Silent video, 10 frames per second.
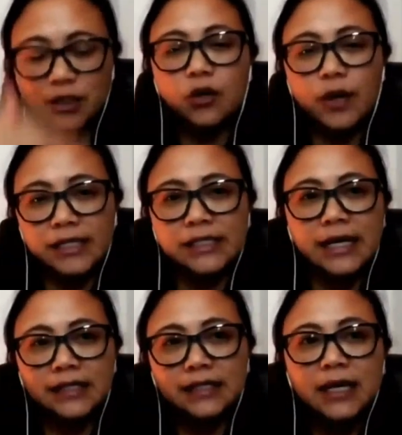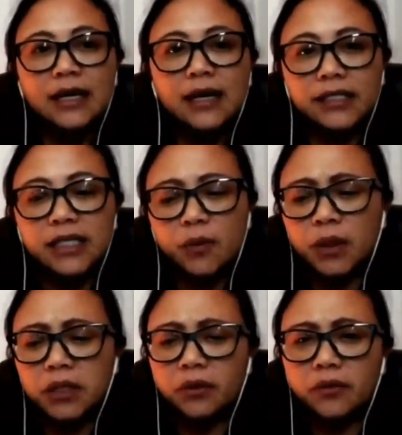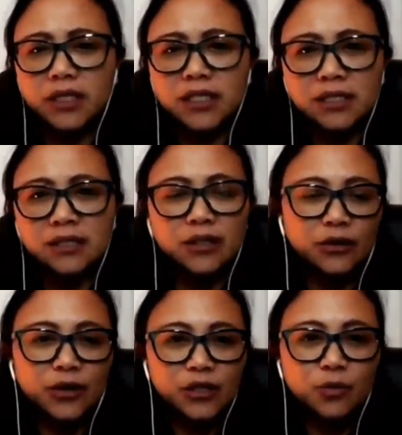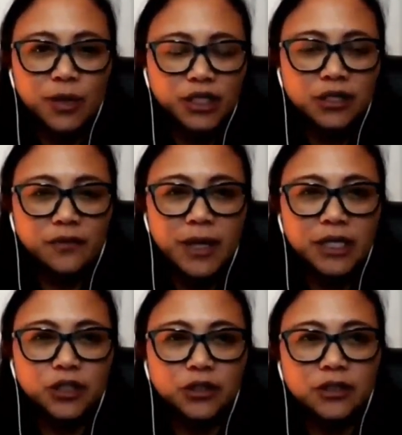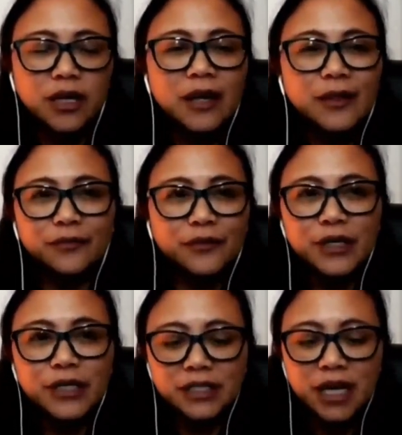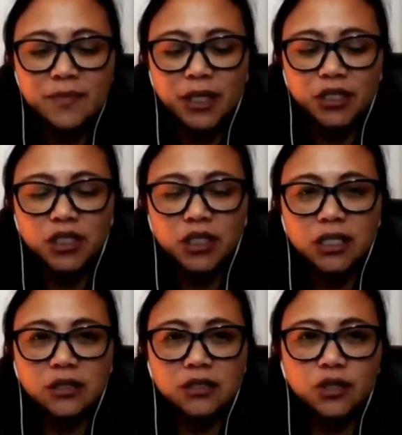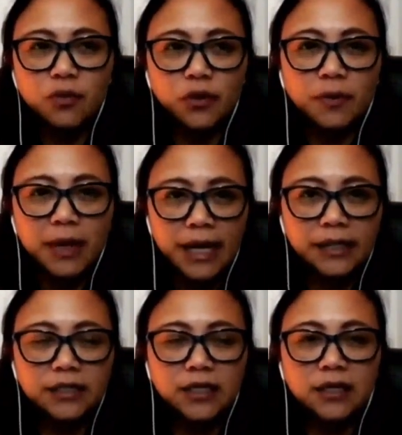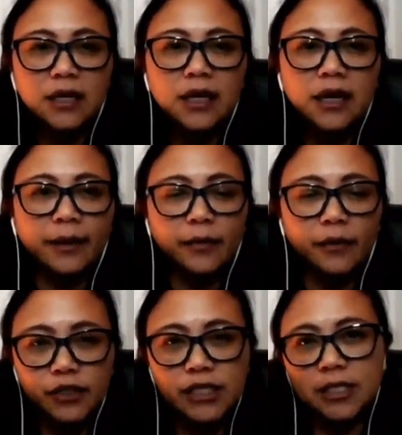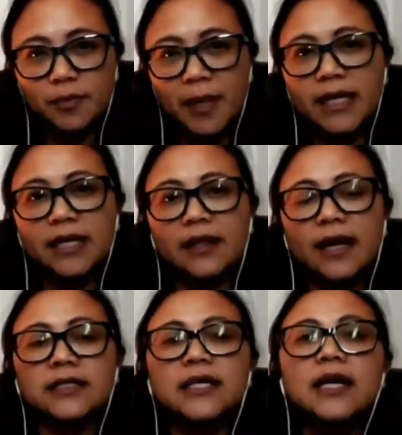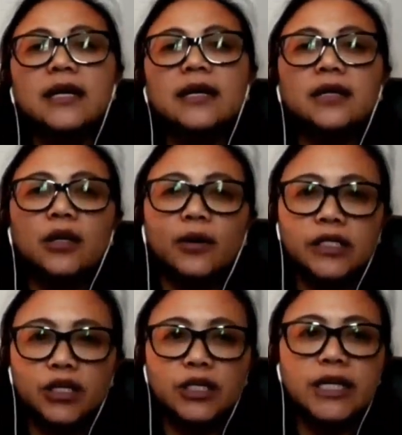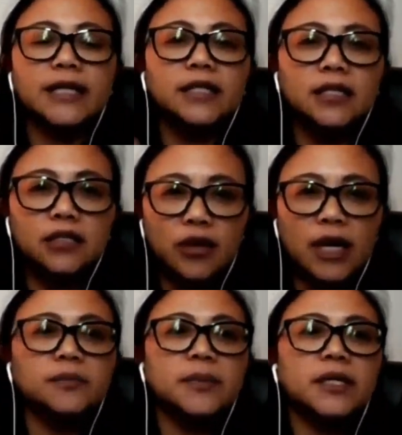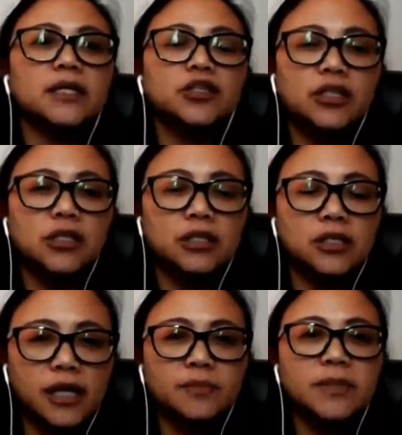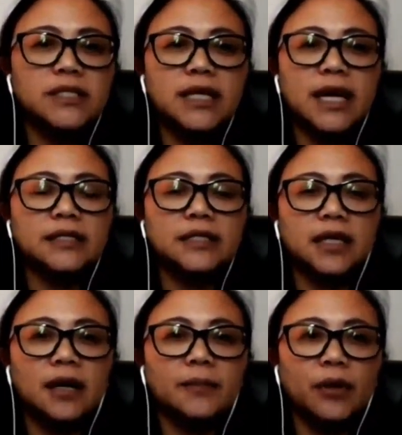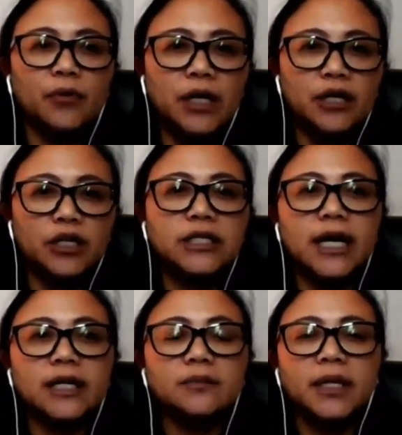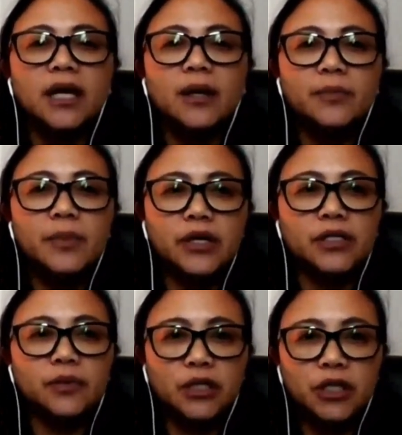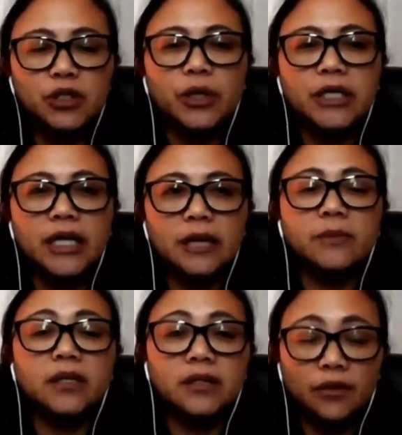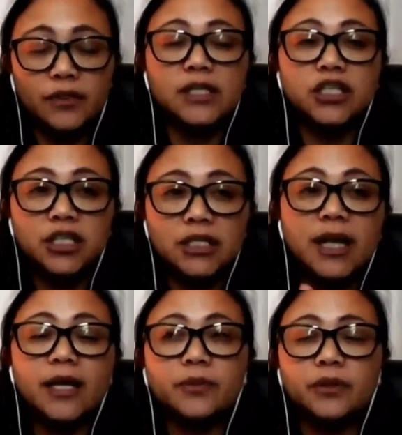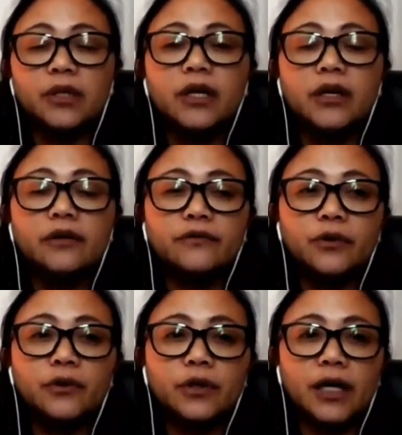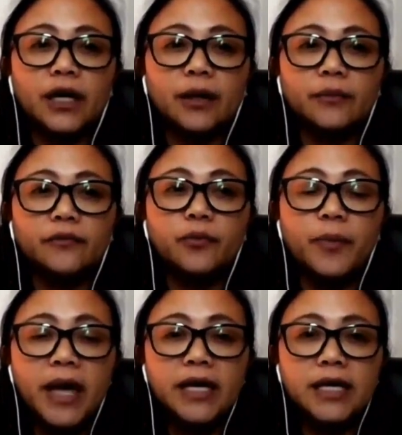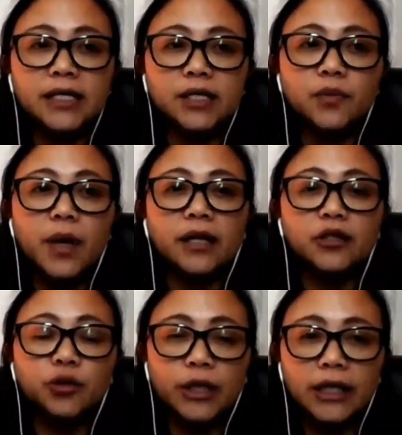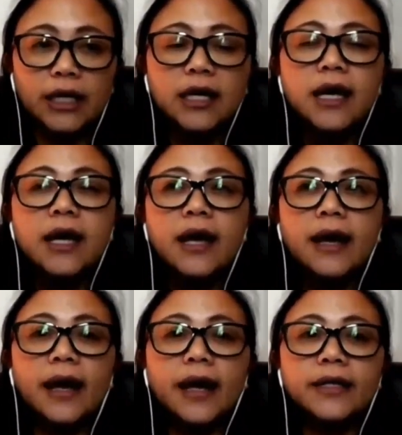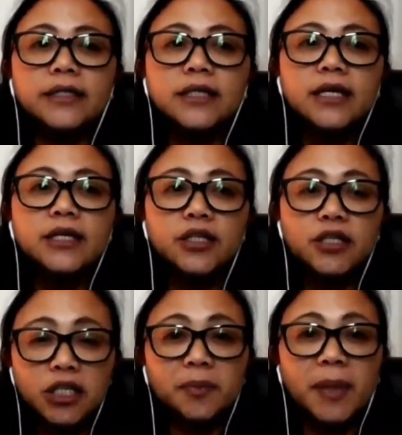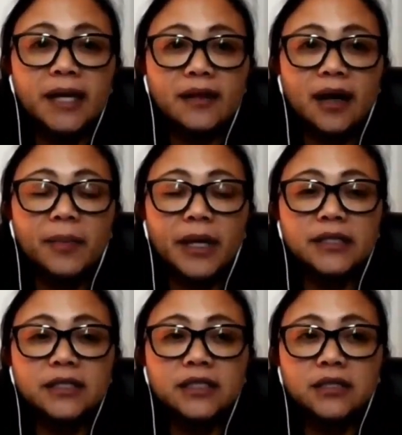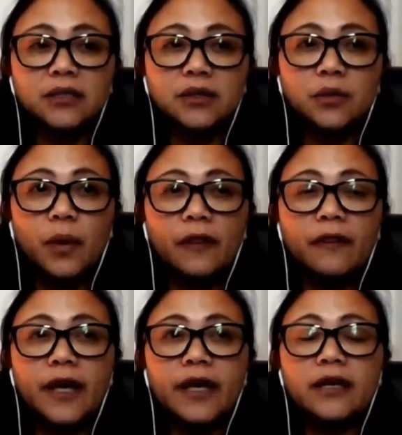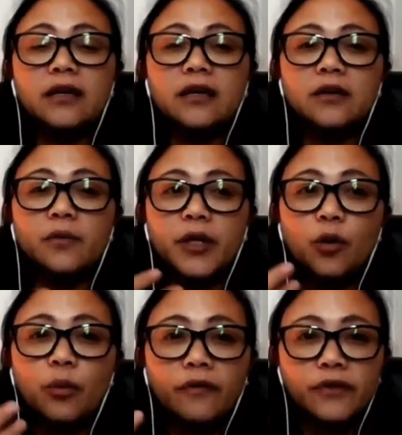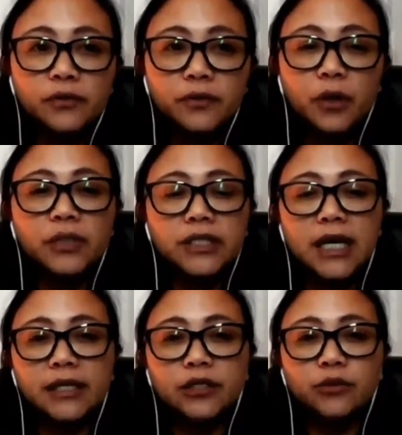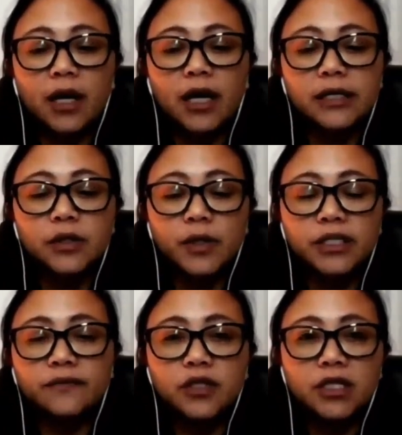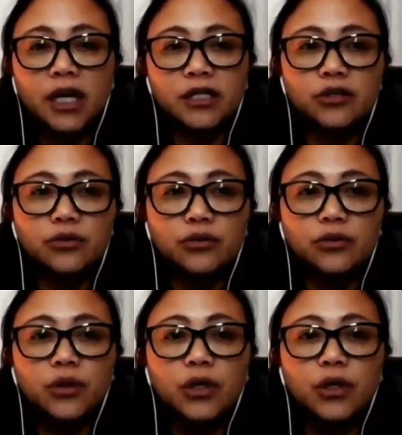assess and say, well, this is, there's not much information. The first time that she wrote them a letter, obviously explaining that, it's her debt and it's her husband, and it's her husband's debt, not really her debt, but because it was in joint name, then obviously she's liable for paying it as well jointly. And she explained that. But when the Home Office wrote again to ask, what have you done to